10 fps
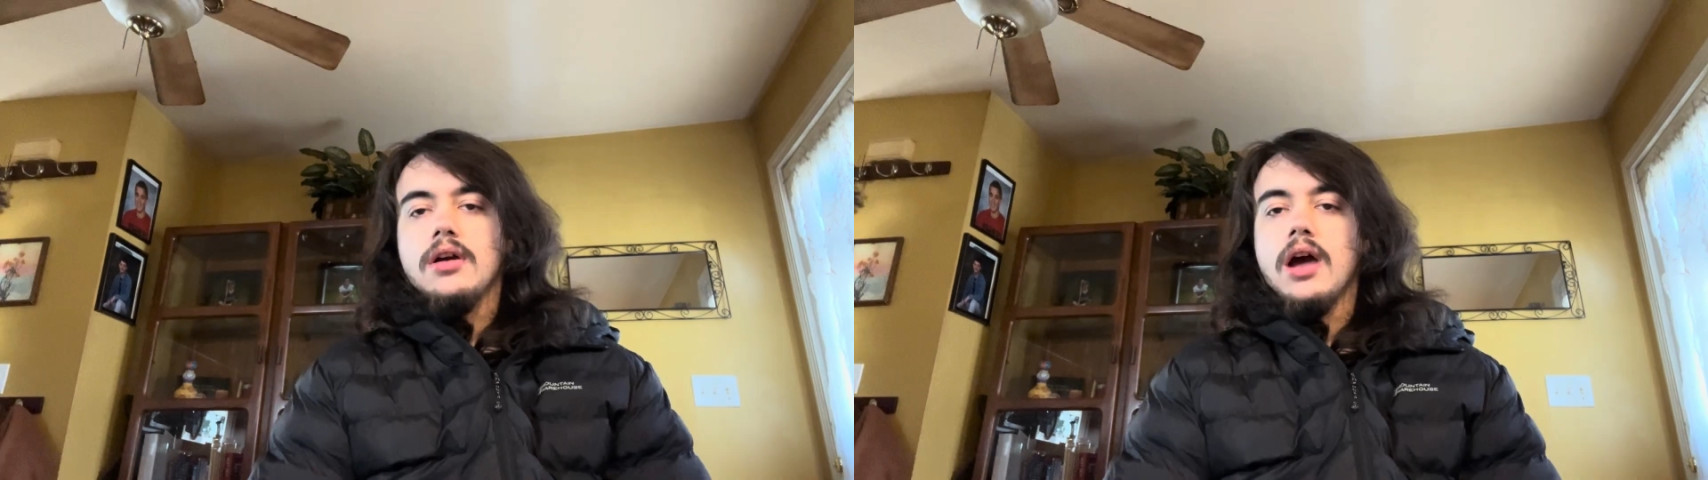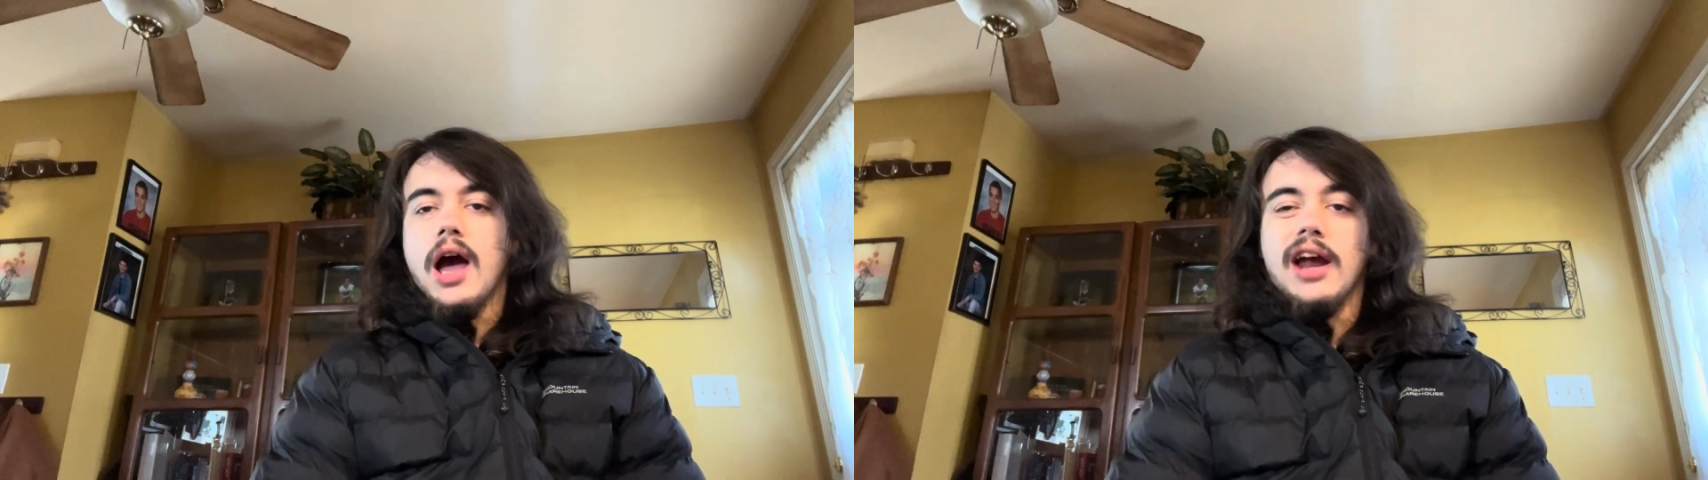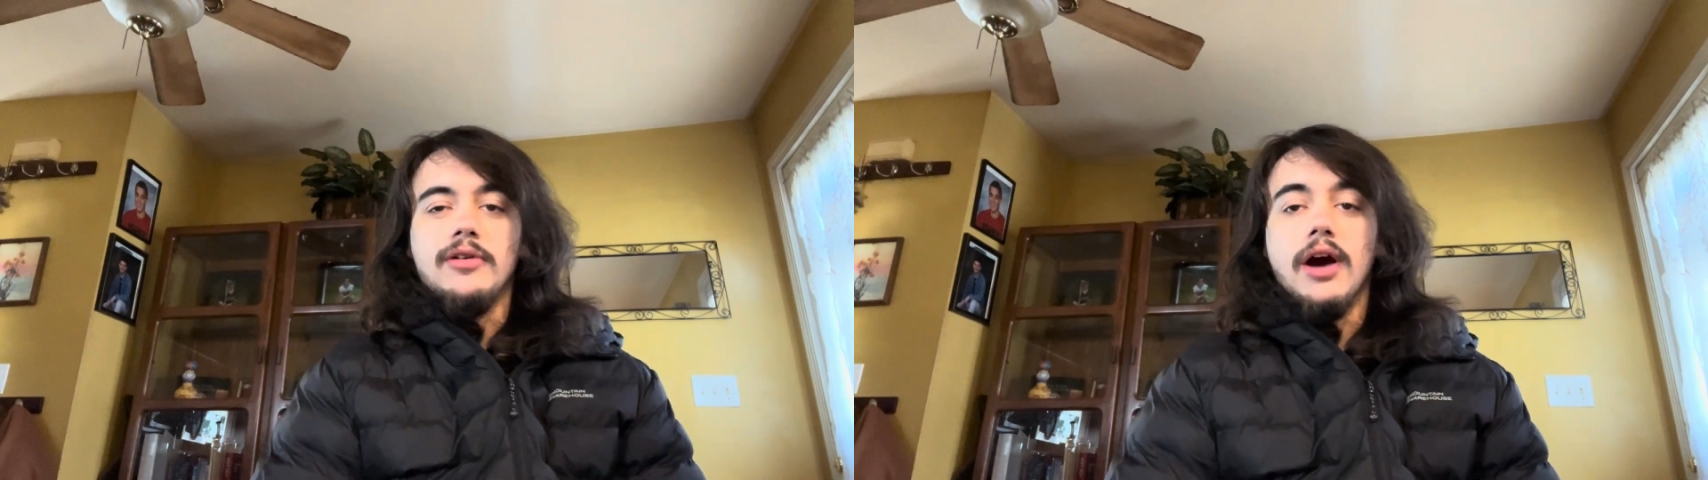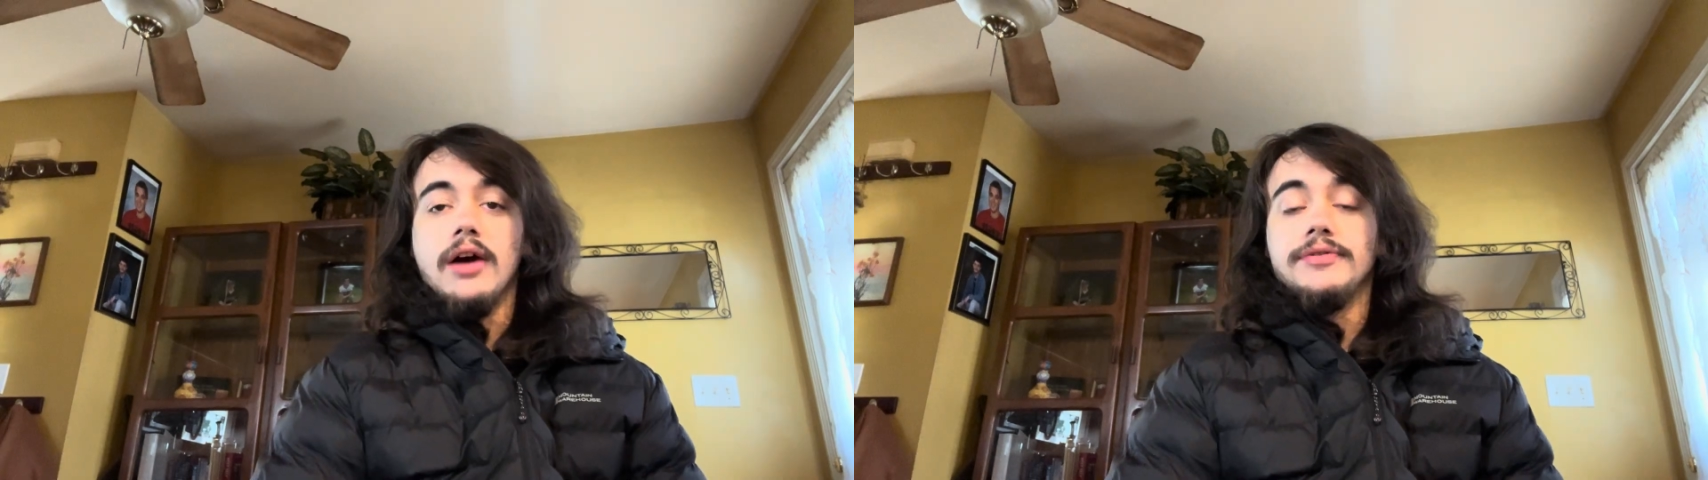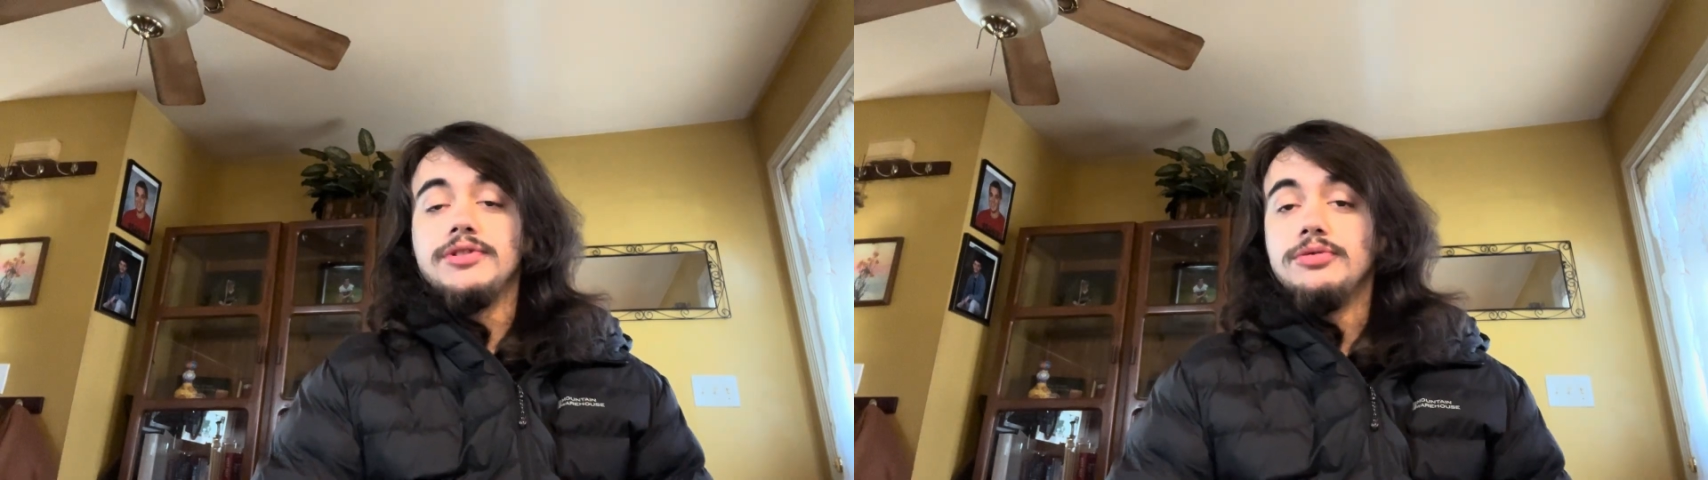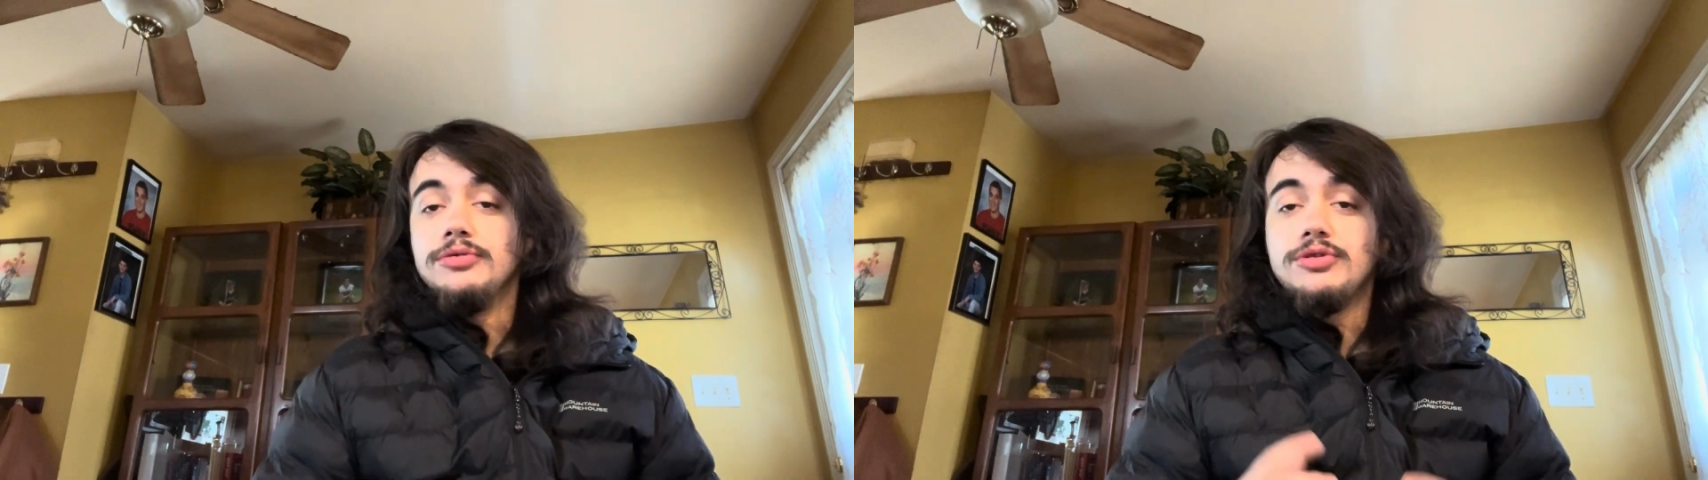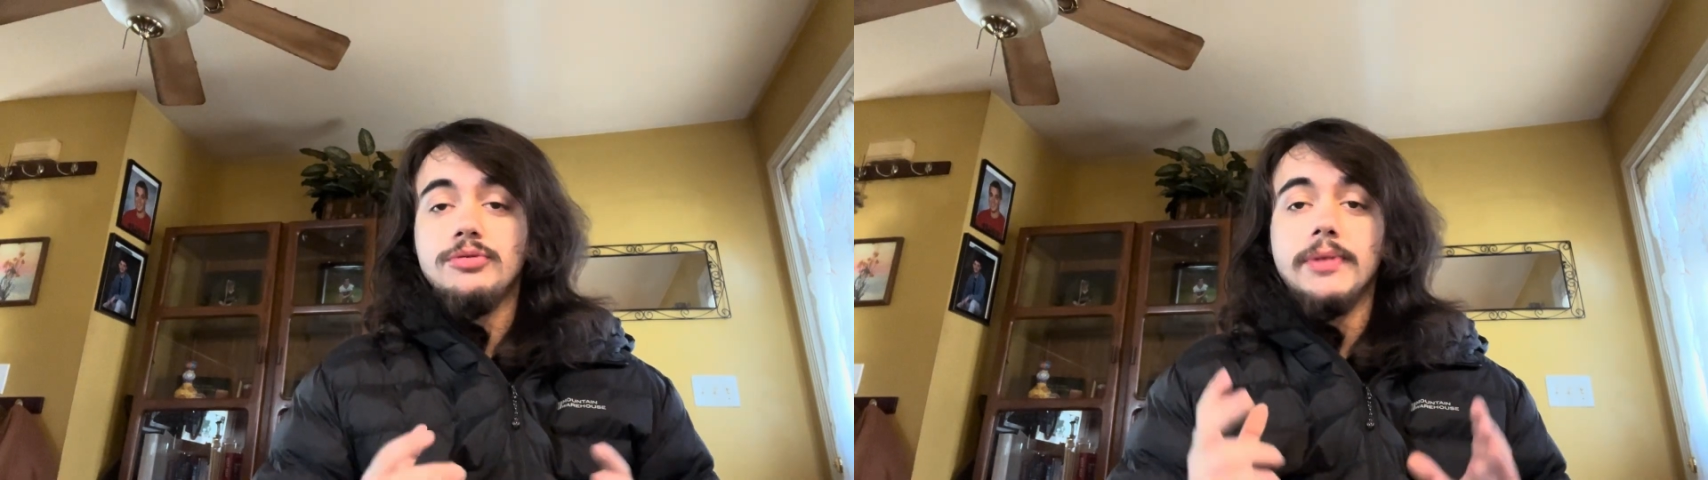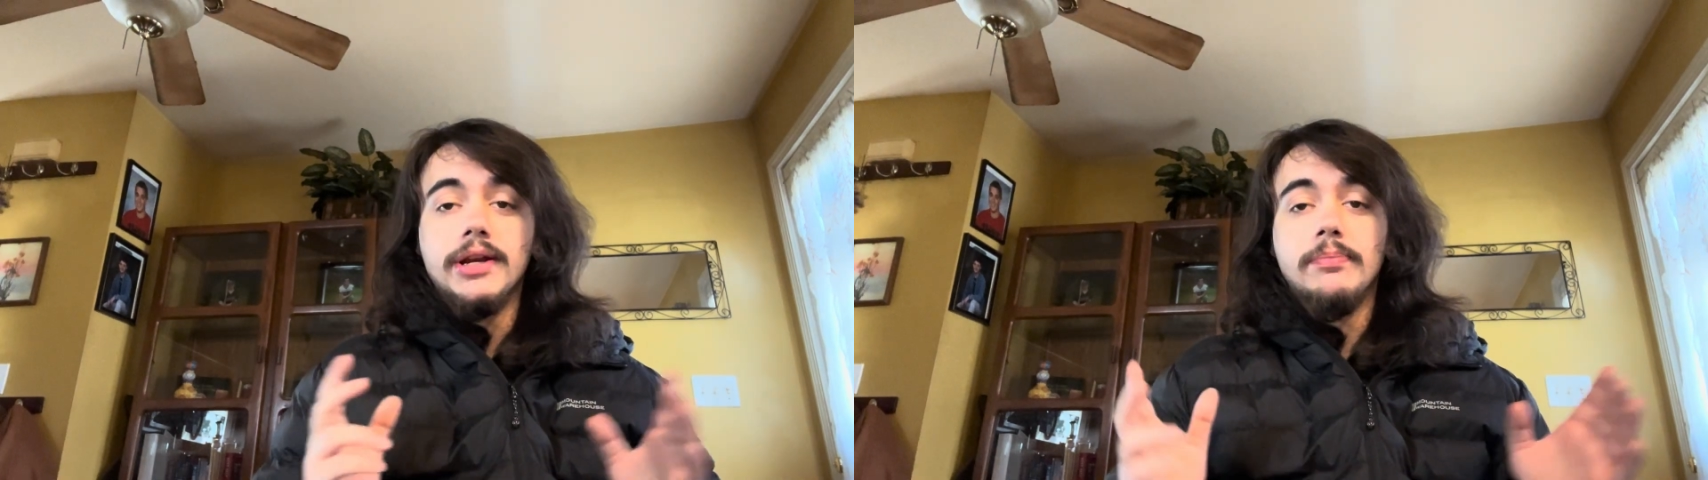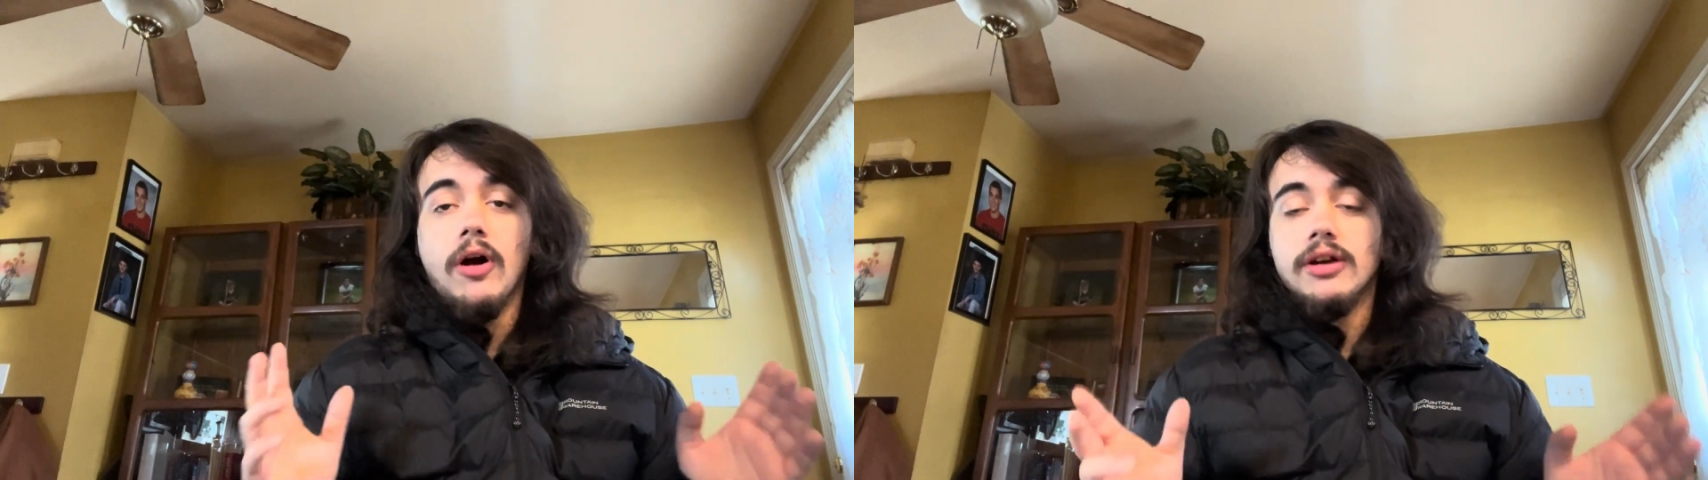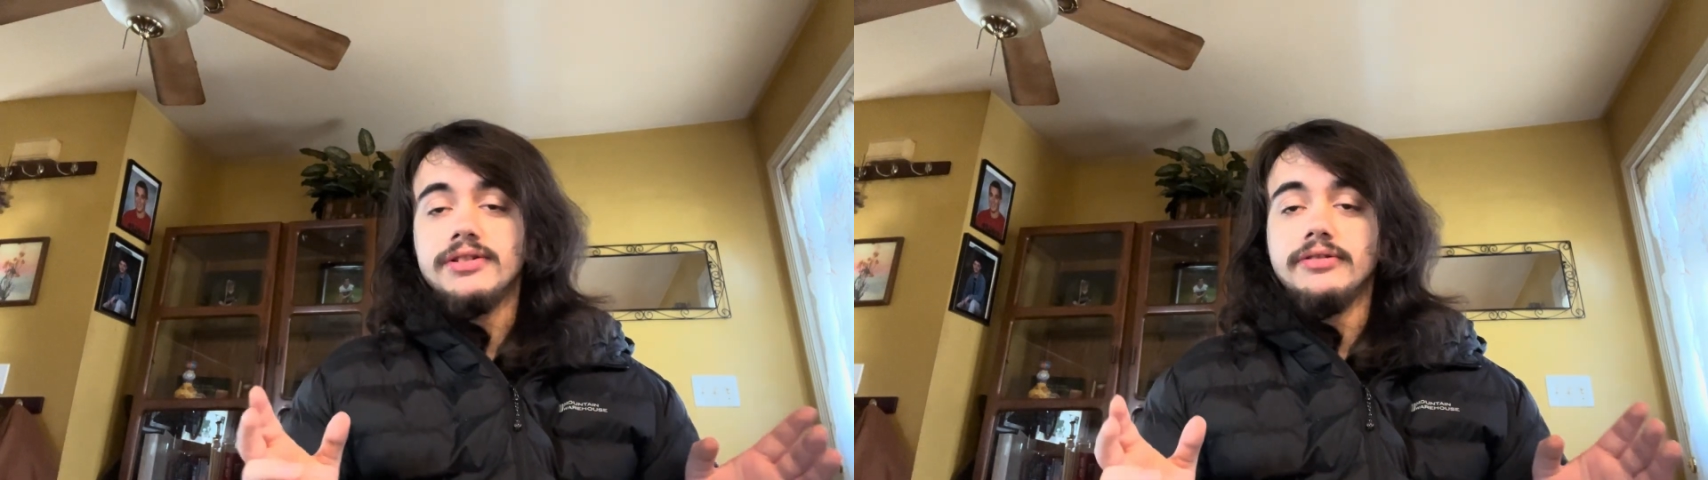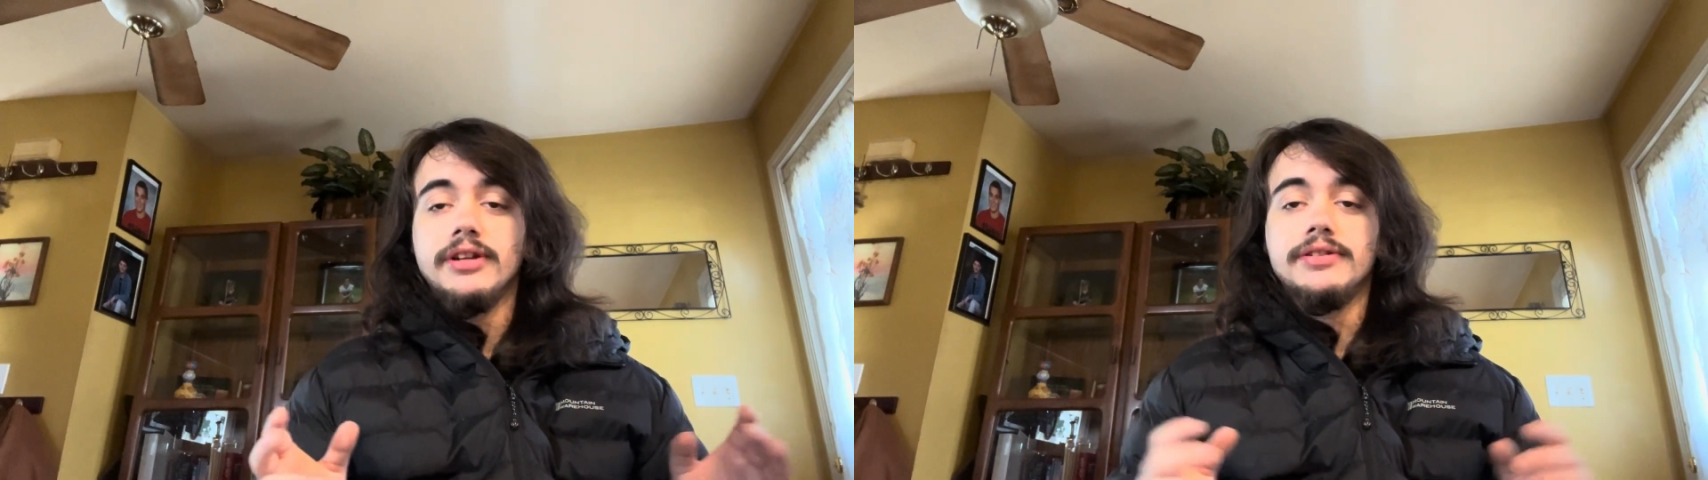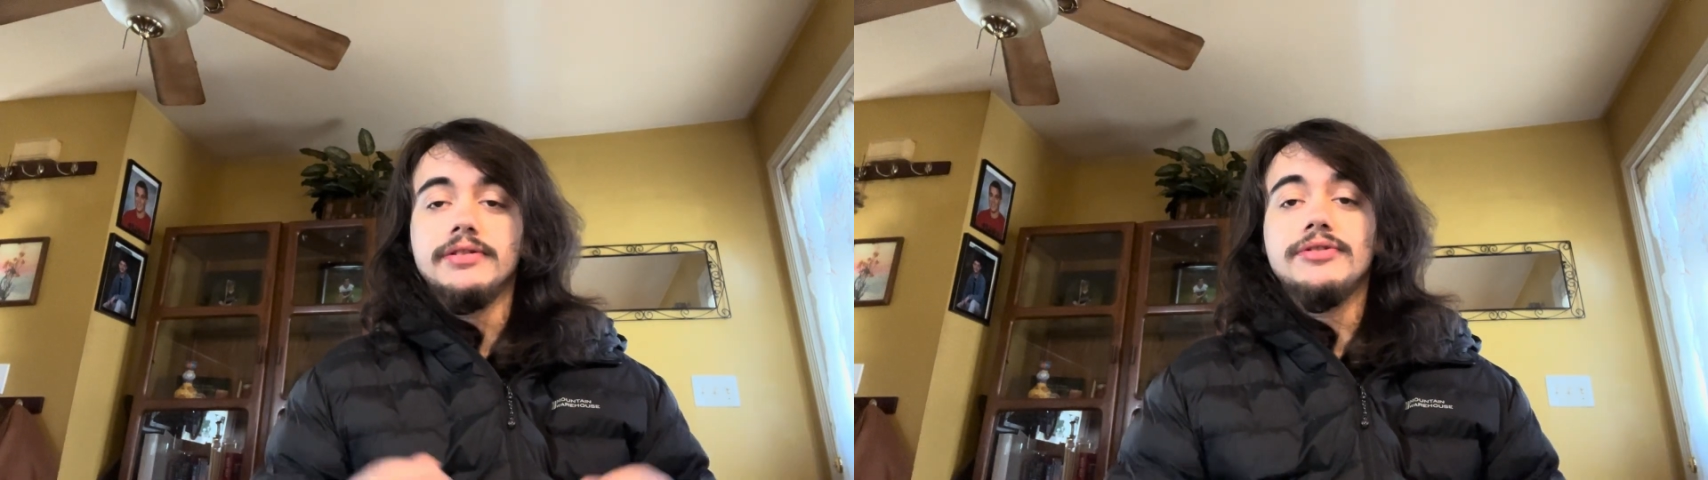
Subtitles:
I don't have too many boxing lessons,